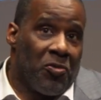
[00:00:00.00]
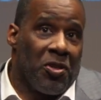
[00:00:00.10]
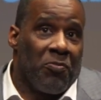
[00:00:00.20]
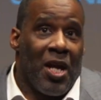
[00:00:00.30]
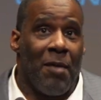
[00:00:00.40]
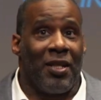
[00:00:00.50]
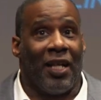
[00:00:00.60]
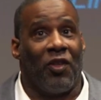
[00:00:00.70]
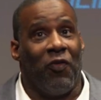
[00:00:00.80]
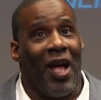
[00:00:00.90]
Sometimes I
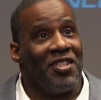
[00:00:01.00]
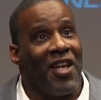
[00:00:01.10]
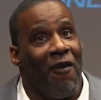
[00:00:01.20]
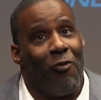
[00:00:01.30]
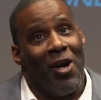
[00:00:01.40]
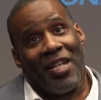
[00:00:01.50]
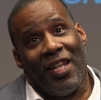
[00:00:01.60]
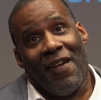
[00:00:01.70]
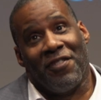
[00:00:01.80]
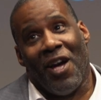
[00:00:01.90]
like to fly Southwest. I
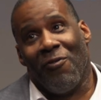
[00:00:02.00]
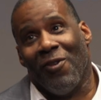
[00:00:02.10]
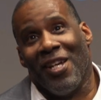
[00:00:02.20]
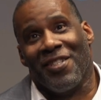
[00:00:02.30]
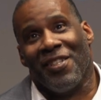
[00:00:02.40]
love Southwest.